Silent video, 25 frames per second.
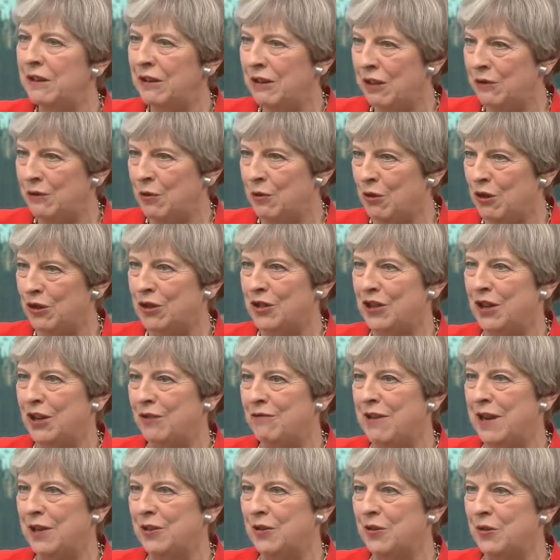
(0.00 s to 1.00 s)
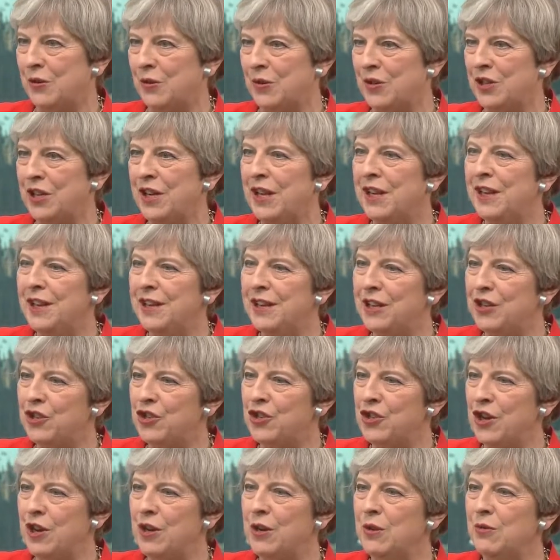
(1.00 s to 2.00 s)
if you look at our record, is
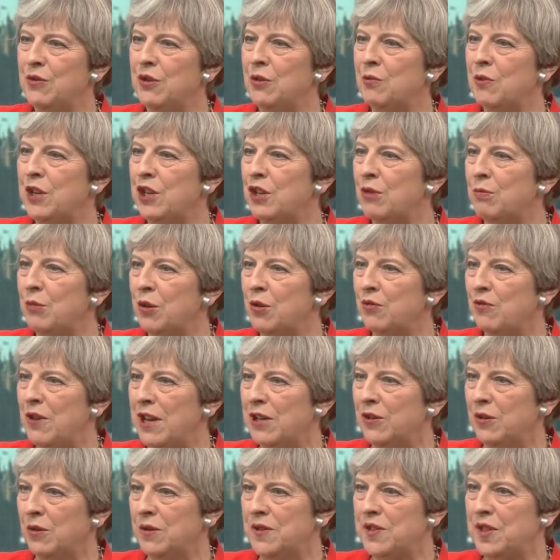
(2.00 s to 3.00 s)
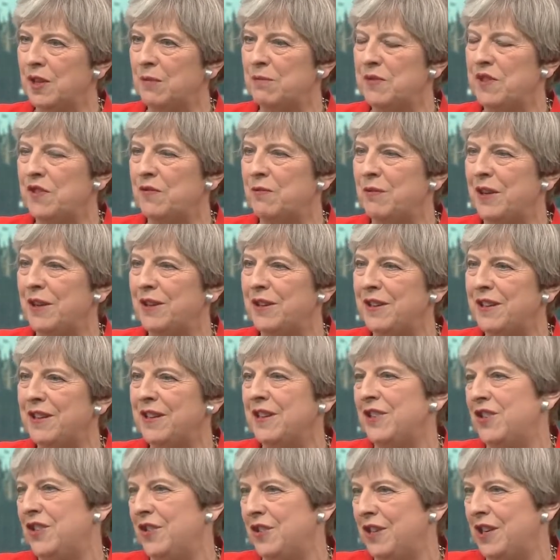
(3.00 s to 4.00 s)
shown that we can put record sums of money
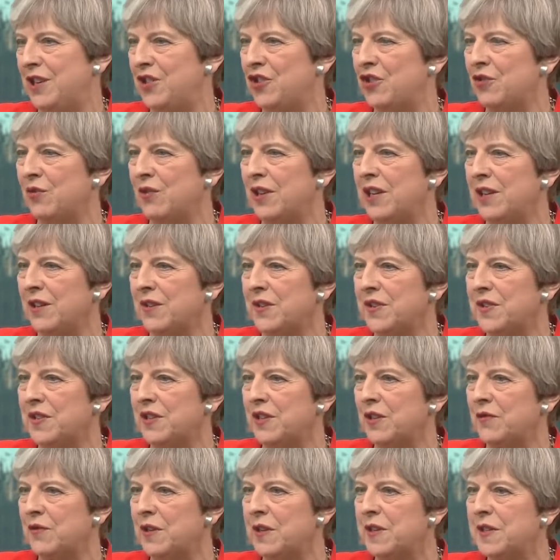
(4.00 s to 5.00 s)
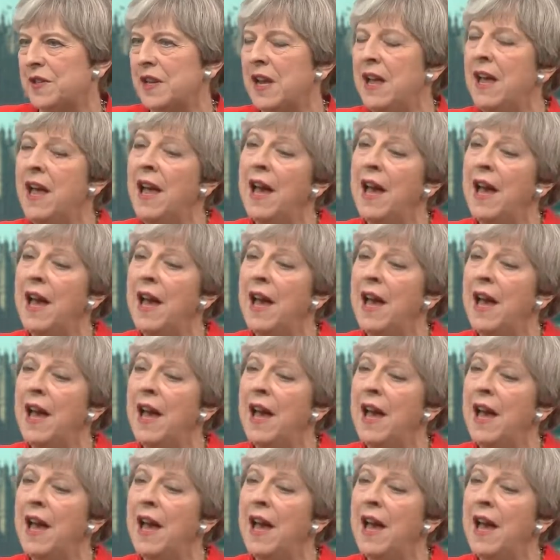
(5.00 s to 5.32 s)
into the National Health Service